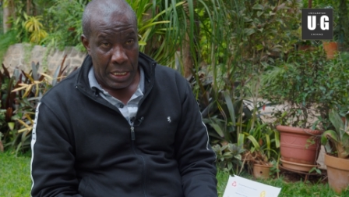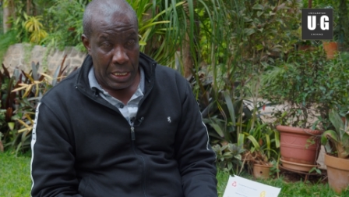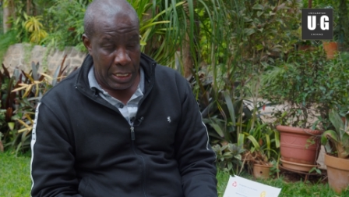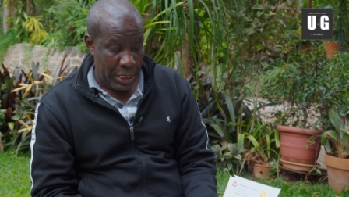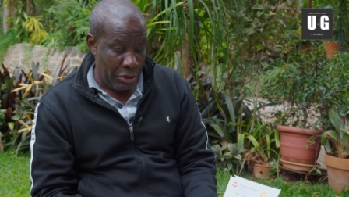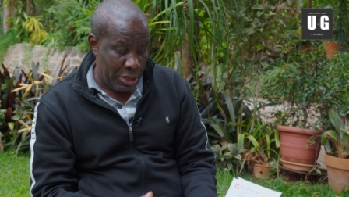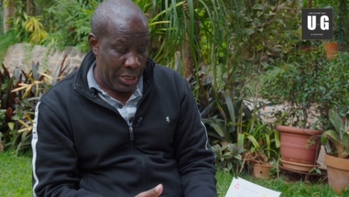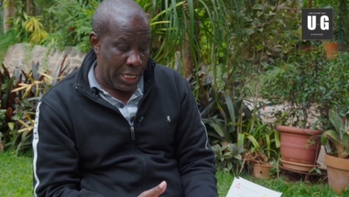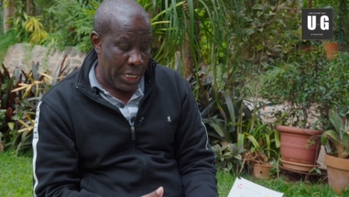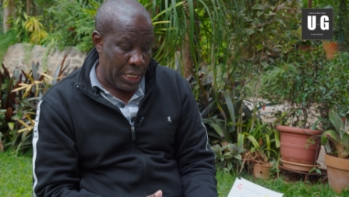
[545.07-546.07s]

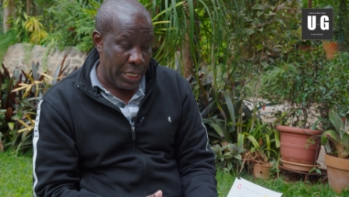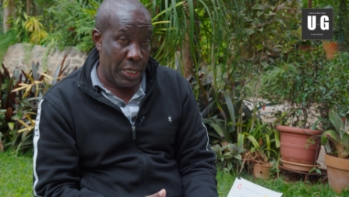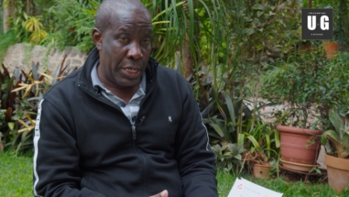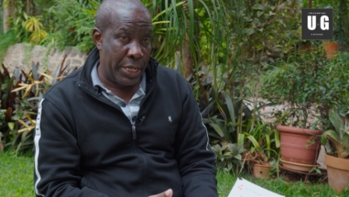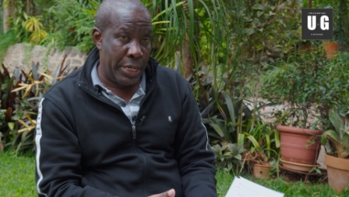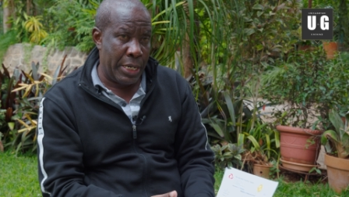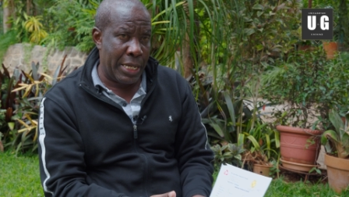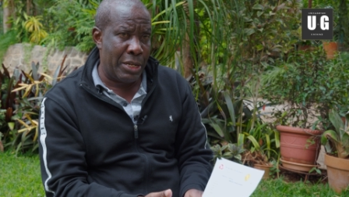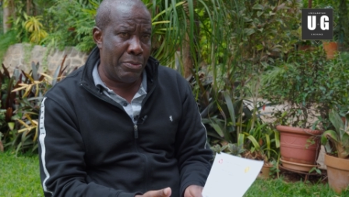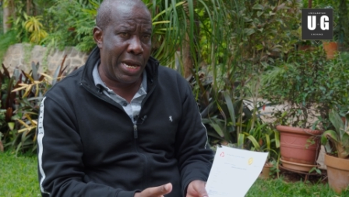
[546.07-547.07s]
Nothing